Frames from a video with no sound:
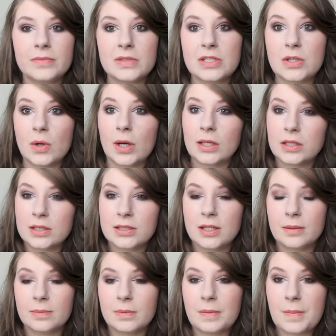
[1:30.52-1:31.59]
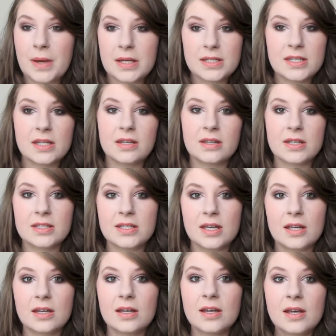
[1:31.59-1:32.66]
so I looked up the medicine, and they
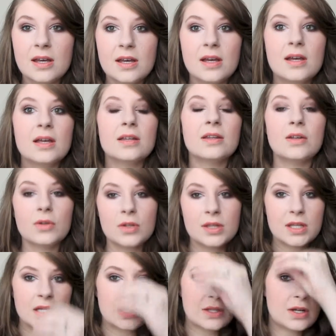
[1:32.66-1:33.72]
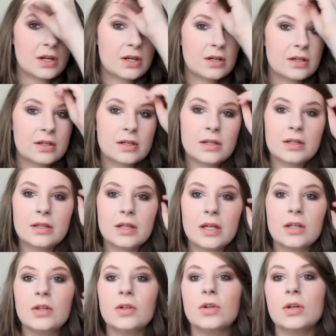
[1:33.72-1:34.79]
said the only thing in there
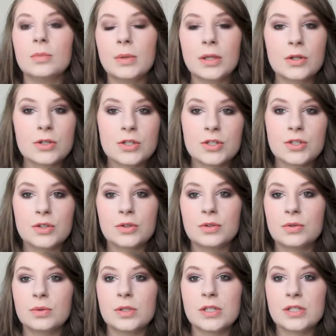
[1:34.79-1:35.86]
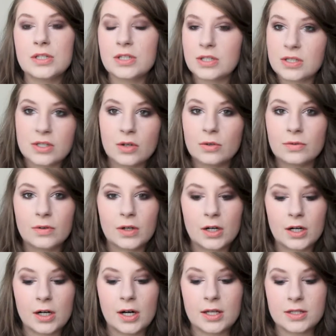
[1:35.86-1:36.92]
that you could be allergic to was the
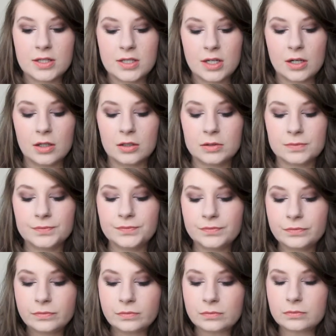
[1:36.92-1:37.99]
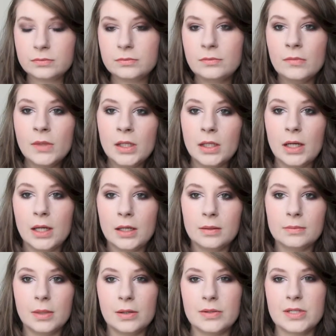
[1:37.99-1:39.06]
sulfur. And so I
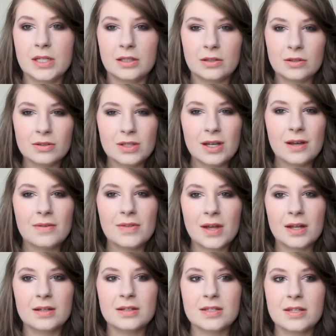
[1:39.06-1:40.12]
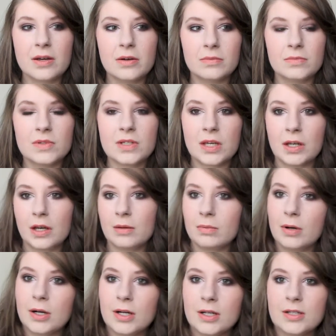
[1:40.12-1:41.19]
was like, don't they have that in some skincare
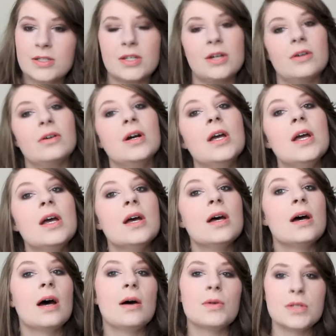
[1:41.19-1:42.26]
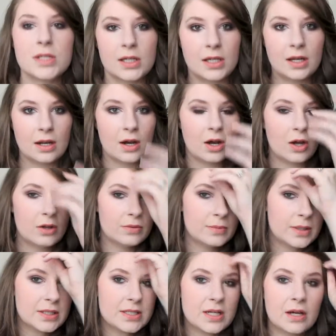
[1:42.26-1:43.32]
products? So I was looking at all of
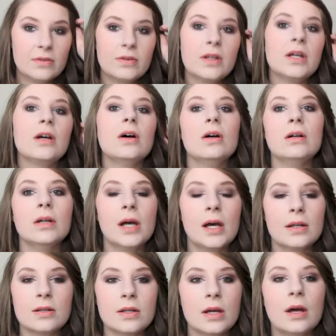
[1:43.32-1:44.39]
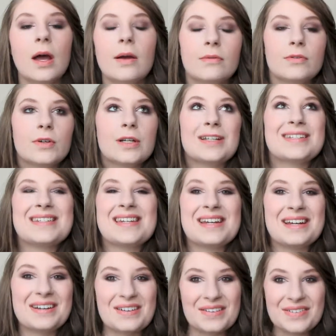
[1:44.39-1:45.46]
my stuff, and it had every
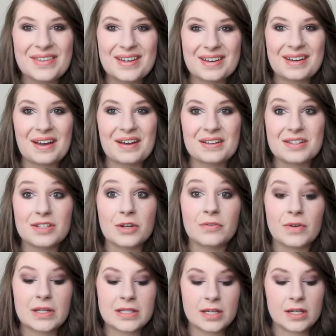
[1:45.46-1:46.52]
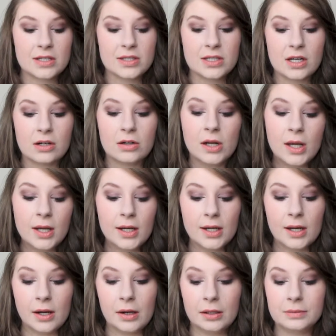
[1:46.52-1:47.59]
single thing had sulfates in it. So
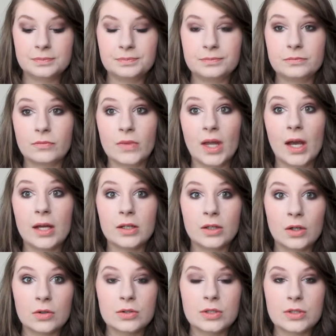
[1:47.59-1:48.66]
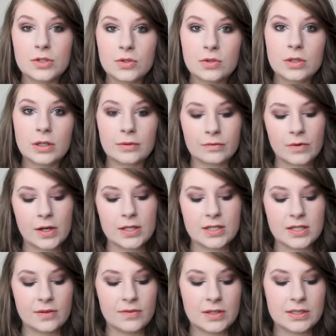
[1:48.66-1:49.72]
I had to go to the store and find
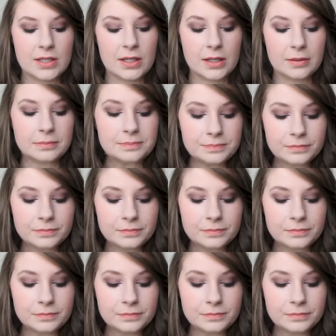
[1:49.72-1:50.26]
stuff that didn't.